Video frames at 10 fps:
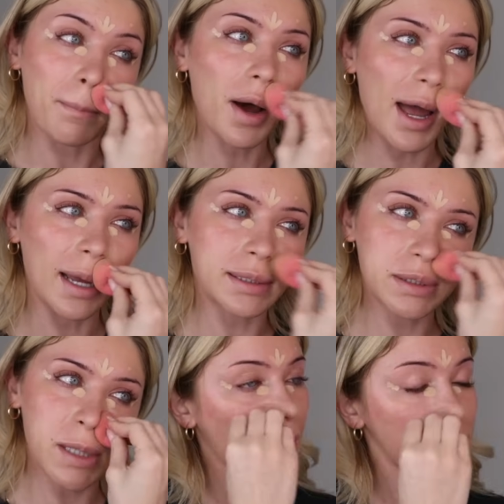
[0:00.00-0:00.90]

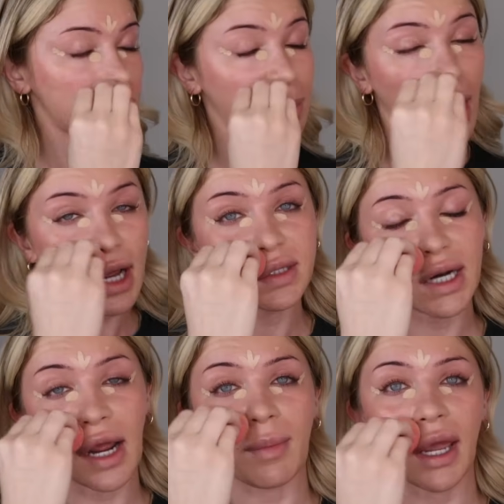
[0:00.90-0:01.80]
but I was surprised
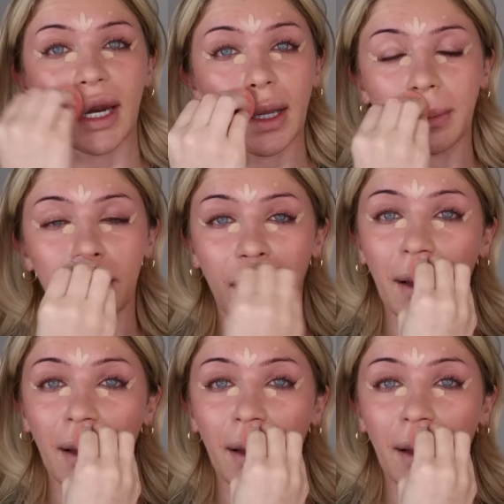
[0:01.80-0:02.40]
that I made it.